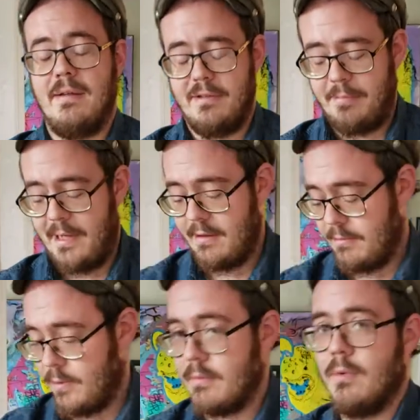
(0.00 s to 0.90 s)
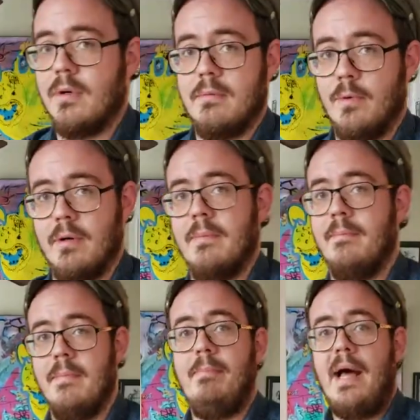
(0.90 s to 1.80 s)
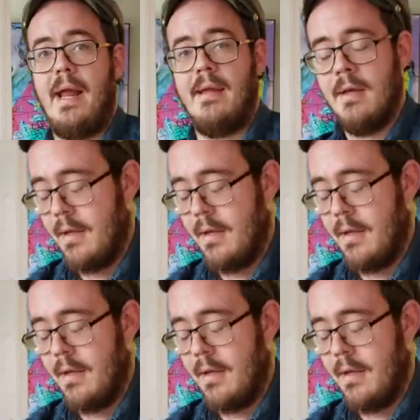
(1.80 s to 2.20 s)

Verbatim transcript: It's bad. We'll, we'll we're bye.